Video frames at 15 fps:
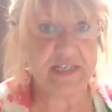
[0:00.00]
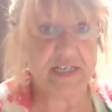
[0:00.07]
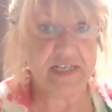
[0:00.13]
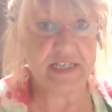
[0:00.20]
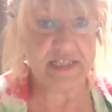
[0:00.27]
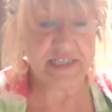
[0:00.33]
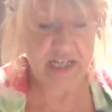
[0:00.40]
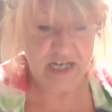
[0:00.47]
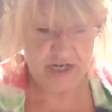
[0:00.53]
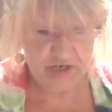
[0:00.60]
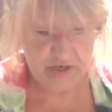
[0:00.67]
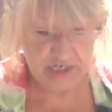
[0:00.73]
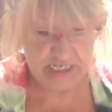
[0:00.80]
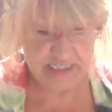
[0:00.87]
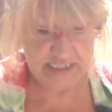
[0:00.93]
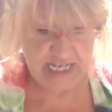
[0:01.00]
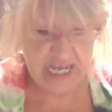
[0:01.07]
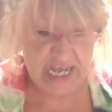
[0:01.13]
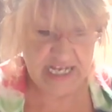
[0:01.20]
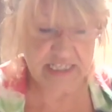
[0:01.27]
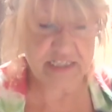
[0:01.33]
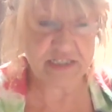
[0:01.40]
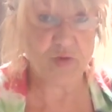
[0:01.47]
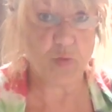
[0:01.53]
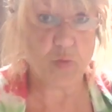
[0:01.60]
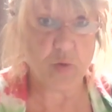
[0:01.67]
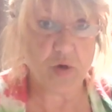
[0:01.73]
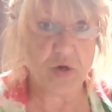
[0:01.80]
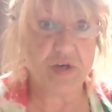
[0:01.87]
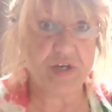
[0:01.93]
I'm going to tell you, because it has the
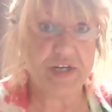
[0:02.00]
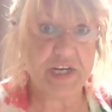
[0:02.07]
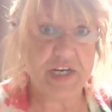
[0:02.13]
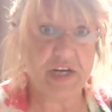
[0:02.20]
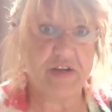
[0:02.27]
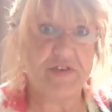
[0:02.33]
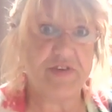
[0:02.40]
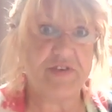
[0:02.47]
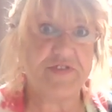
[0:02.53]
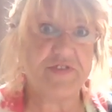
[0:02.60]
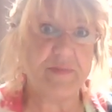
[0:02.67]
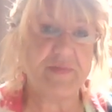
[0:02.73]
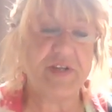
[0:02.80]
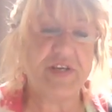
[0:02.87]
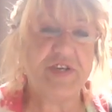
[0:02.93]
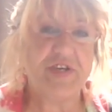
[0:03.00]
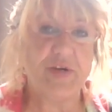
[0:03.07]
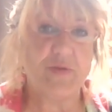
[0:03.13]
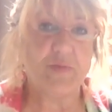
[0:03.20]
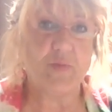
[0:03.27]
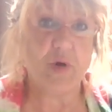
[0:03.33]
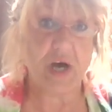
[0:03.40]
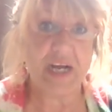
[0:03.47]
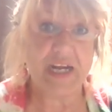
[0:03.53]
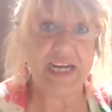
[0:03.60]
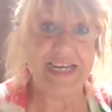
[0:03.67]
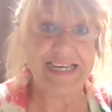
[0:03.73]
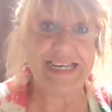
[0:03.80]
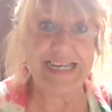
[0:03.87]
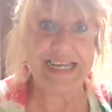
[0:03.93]
world here. There's something you're
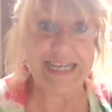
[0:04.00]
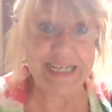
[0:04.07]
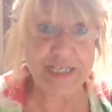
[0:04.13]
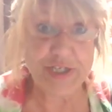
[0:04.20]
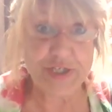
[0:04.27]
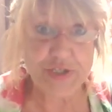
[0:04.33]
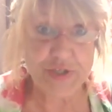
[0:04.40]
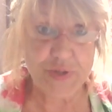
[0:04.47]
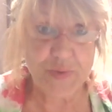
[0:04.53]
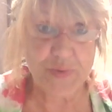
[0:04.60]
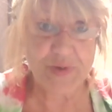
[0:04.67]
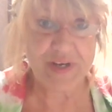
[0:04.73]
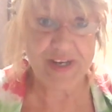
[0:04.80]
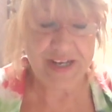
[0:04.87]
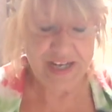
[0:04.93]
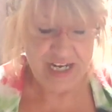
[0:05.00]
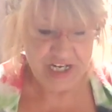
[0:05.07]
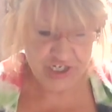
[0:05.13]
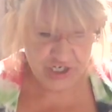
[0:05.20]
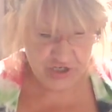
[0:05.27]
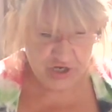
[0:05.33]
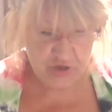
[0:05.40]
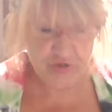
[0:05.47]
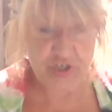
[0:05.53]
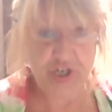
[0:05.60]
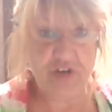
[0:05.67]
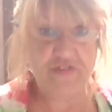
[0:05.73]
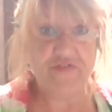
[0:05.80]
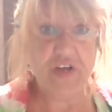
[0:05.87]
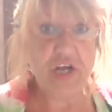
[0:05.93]
walking into.
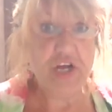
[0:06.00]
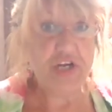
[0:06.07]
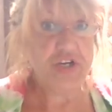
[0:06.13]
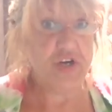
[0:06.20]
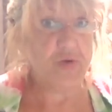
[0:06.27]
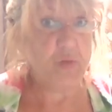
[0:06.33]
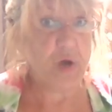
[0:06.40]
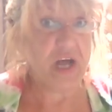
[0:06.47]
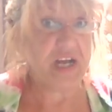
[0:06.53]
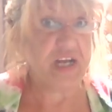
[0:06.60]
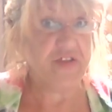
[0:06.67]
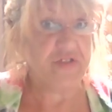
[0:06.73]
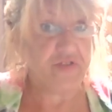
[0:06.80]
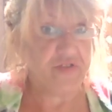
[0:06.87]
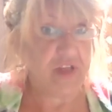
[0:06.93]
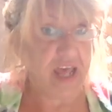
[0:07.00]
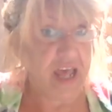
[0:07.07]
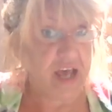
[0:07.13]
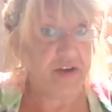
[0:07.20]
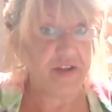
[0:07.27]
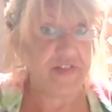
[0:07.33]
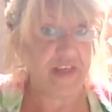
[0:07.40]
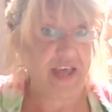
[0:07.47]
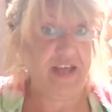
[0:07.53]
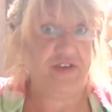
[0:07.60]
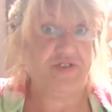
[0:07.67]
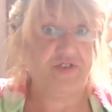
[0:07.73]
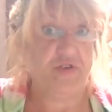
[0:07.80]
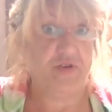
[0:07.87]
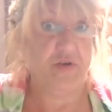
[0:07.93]
You're walking out of
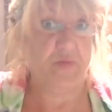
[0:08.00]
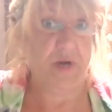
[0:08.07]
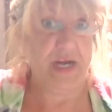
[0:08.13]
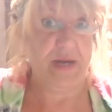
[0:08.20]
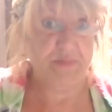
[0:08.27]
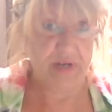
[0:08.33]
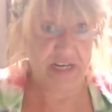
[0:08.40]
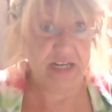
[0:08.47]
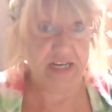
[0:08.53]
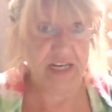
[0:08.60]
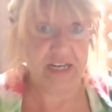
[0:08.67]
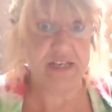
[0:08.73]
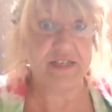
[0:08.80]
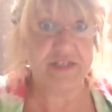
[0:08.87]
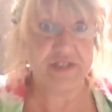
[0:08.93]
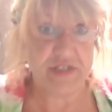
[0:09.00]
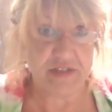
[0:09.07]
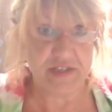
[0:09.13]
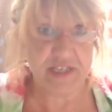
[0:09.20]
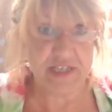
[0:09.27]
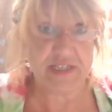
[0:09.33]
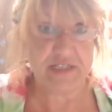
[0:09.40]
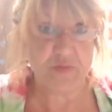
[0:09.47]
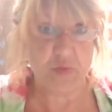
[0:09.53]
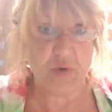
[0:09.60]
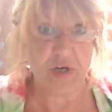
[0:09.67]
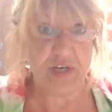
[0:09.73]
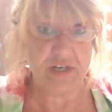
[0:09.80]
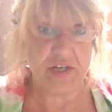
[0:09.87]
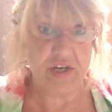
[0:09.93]
that doorway, but into this
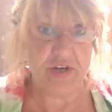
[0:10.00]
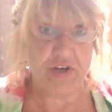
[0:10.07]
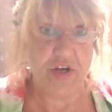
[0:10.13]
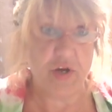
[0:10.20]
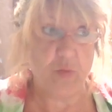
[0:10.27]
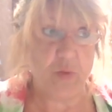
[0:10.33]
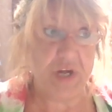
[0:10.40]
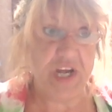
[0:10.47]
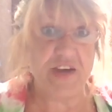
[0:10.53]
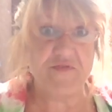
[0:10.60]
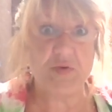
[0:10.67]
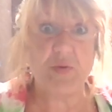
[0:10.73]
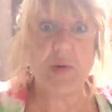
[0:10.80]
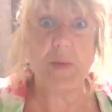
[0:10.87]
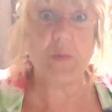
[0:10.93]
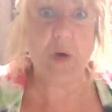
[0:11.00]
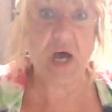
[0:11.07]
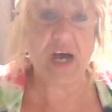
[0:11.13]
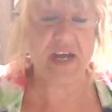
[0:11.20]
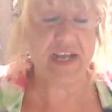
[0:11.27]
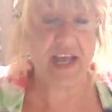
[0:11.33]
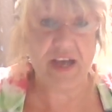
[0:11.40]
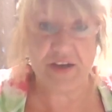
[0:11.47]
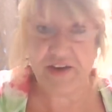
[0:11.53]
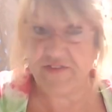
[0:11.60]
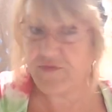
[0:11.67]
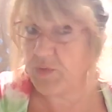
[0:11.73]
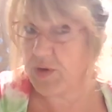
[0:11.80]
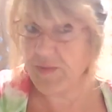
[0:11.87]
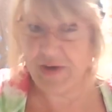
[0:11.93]
one. Whatever we walk out
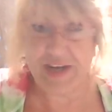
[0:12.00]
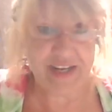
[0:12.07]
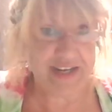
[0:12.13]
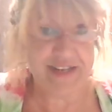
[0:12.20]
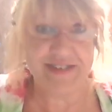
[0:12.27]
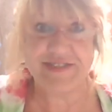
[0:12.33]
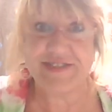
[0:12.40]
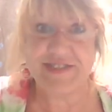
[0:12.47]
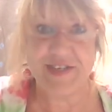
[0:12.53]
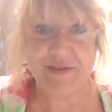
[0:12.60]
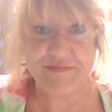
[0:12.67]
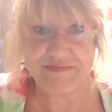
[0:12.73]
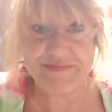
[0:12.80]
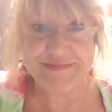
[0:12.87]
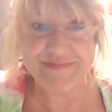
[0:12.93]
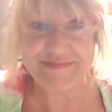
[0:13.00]
of, we walk into something.